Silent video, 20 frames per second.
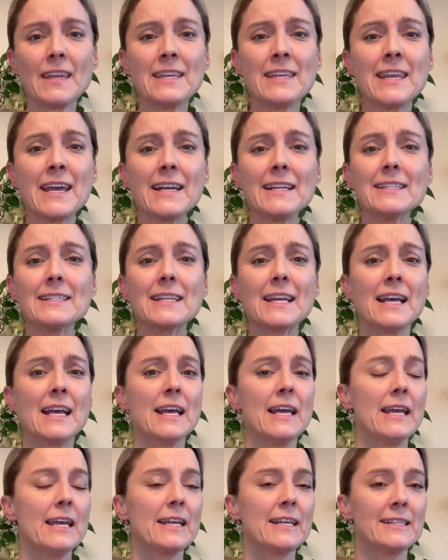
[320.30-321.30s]
Next
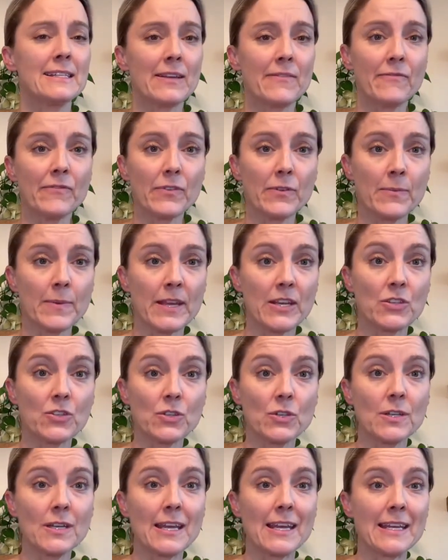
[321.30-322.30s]
is
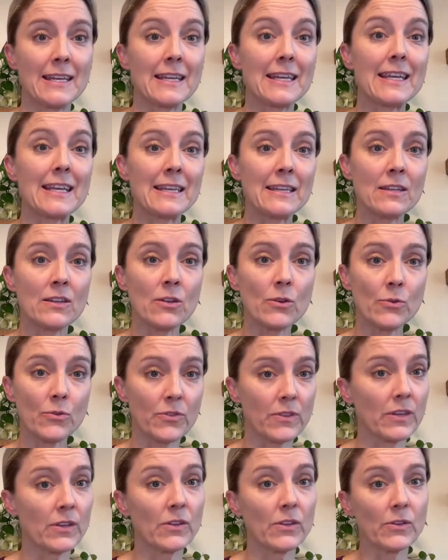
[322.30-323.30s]
inflammation and
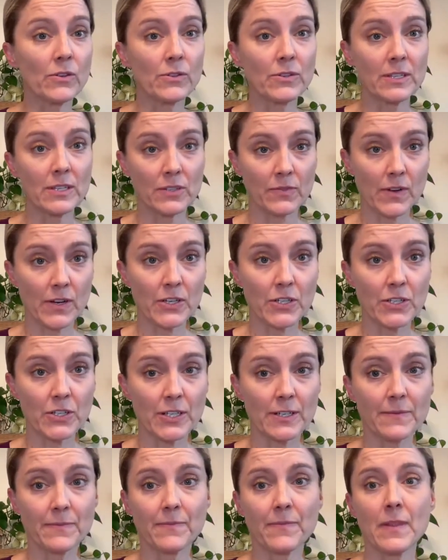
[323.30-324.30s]
endothelial
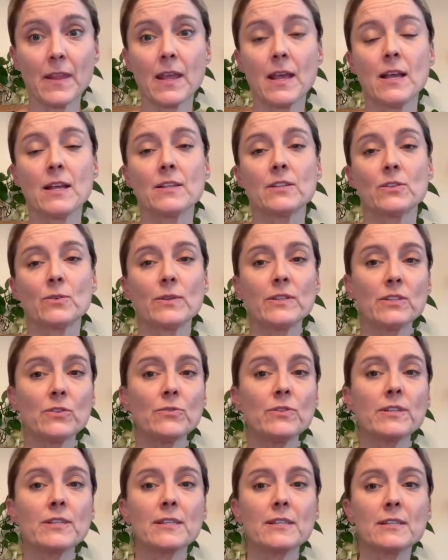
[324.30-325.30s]
dysfunction. So,
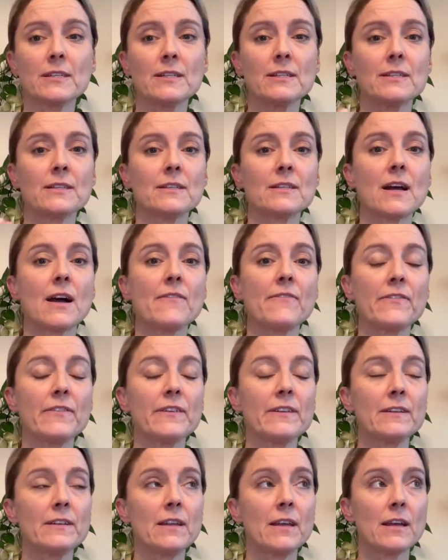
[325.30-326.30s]
insulin resistance is
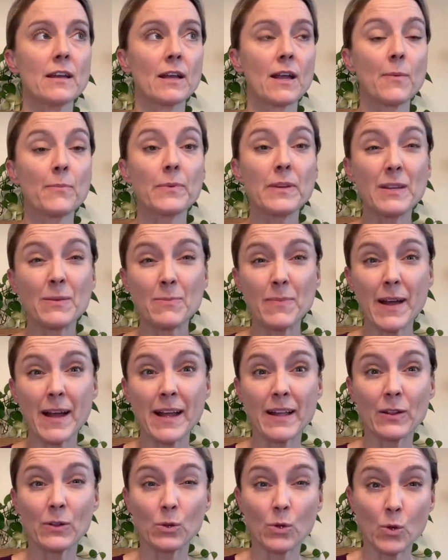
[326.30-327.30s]
often accompanied
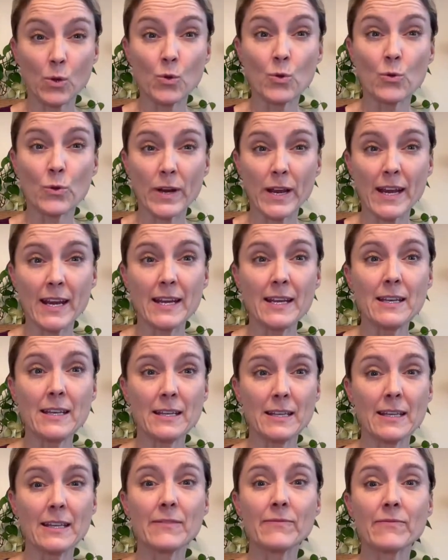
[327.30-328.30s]
by low
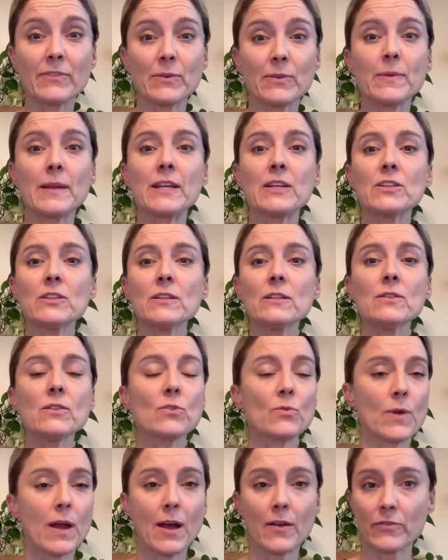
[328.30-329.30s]
grade inflammation
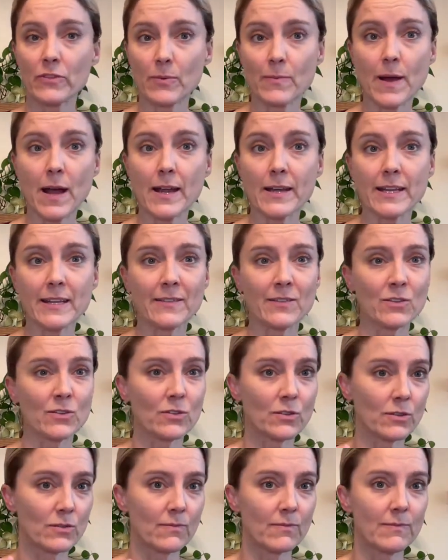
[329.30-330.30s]
throughout the body, and
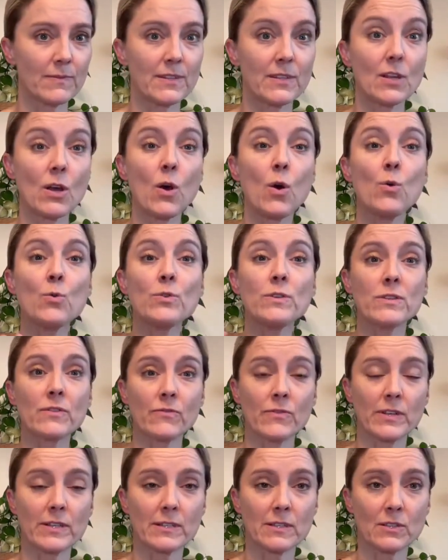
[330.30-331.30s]
there's a host
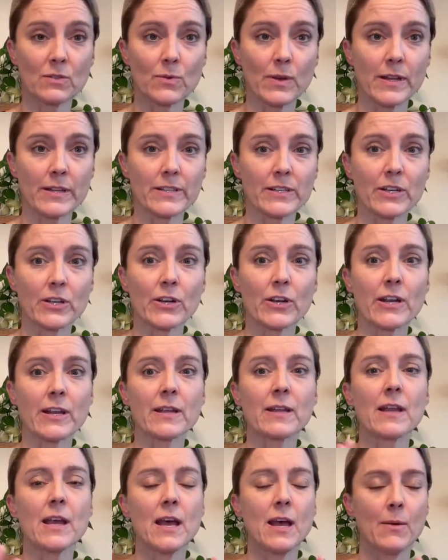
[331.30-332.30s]
of reasons why it's
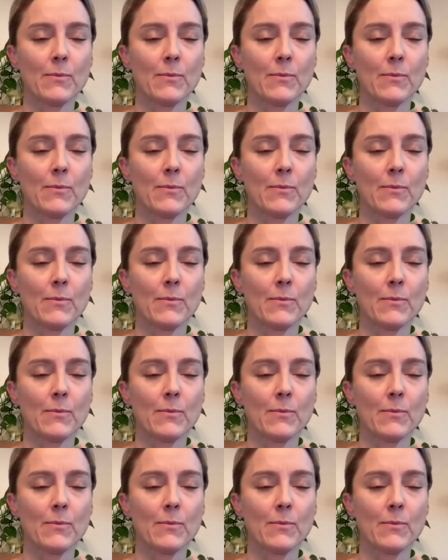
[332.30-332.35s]
occurring.